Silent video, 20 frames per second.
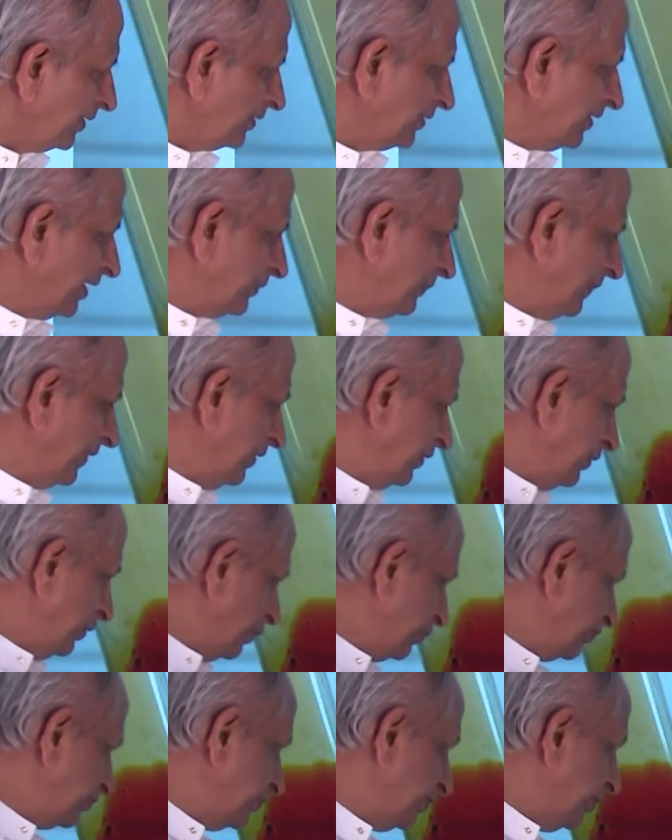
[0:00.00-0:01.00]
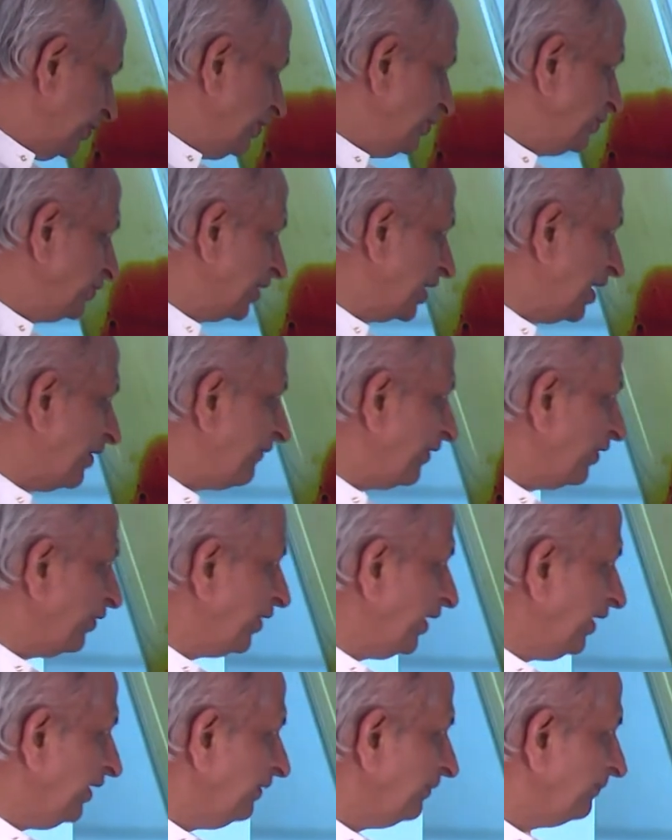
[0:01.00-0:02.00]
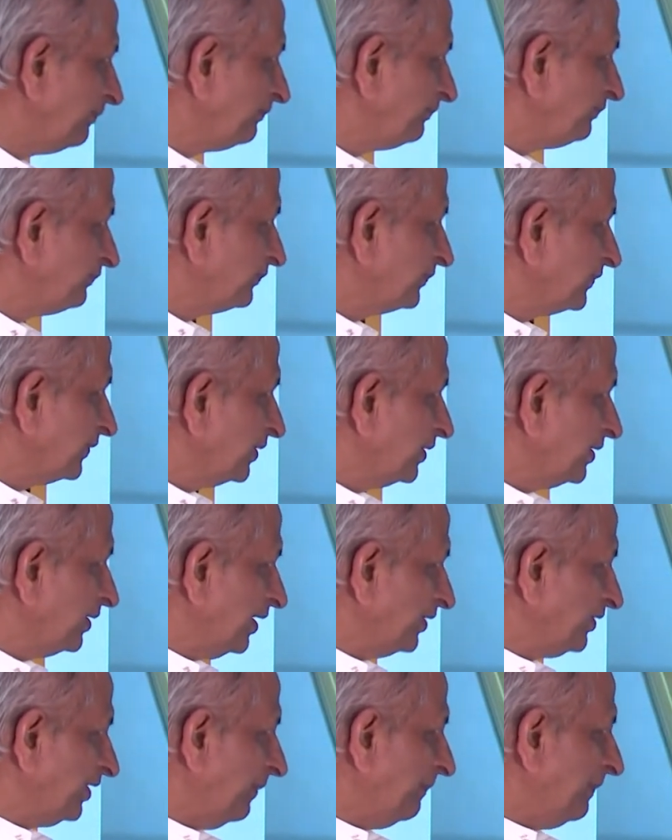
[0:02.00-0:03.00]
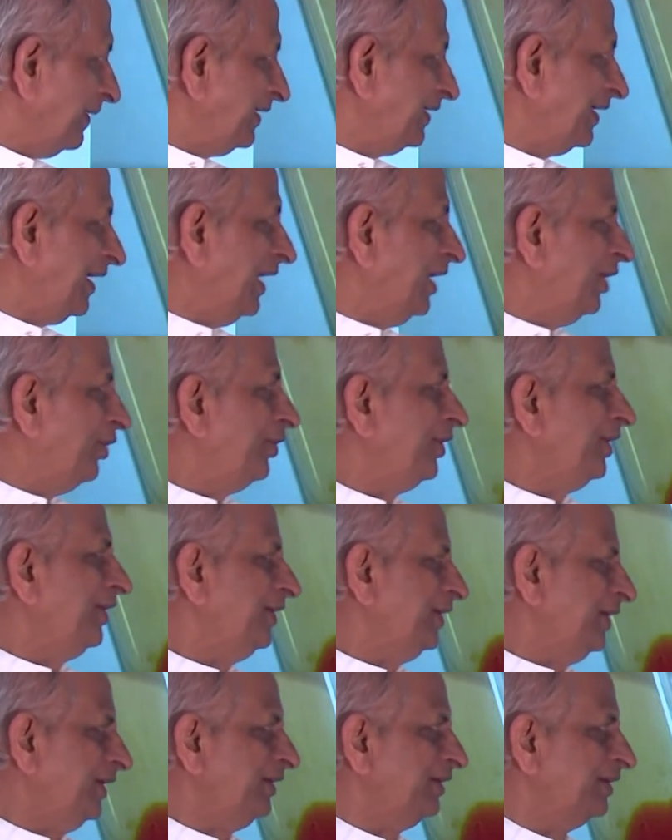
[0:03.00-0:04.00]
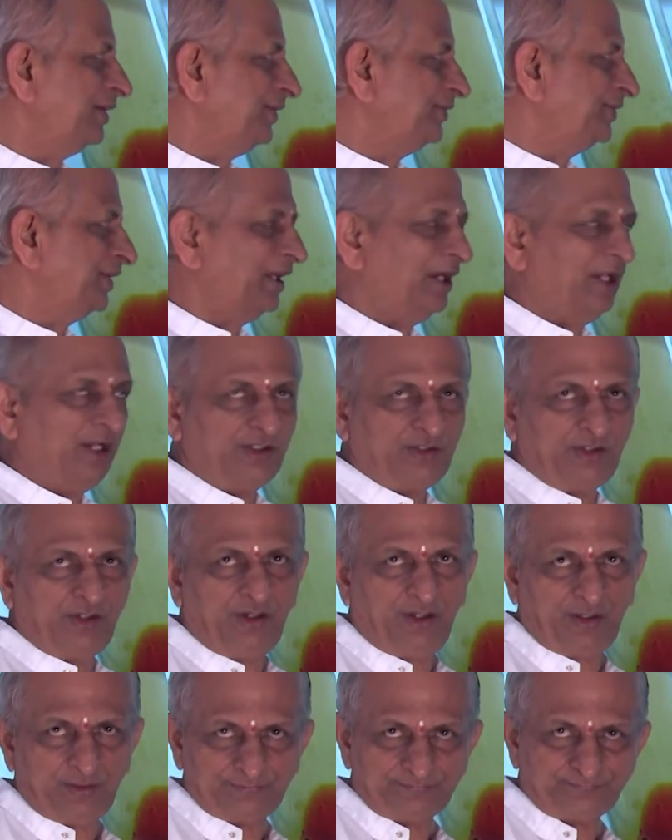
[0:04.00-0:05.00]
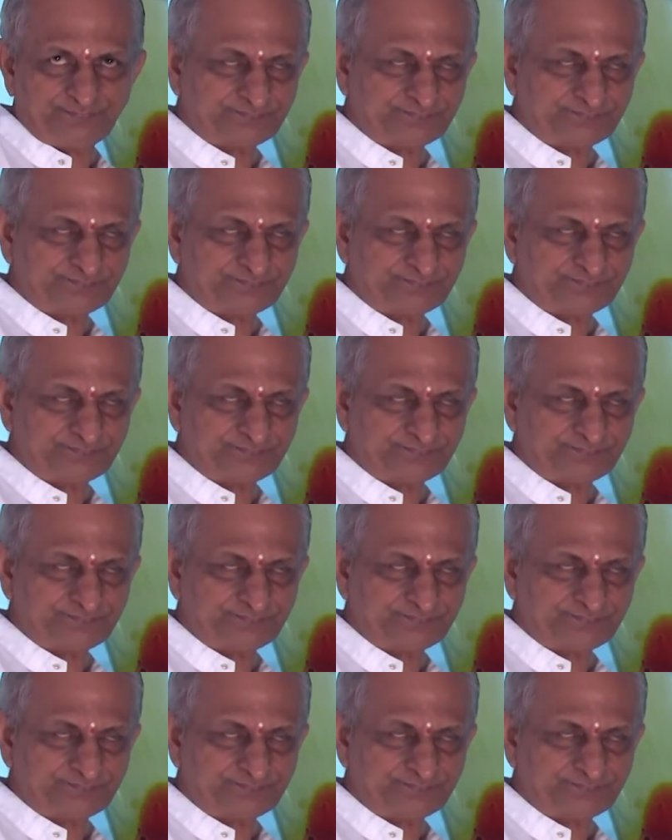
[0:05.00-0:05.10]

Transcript: That's why you use tincture of iodine, nothing but iodine in ethyl alcohol.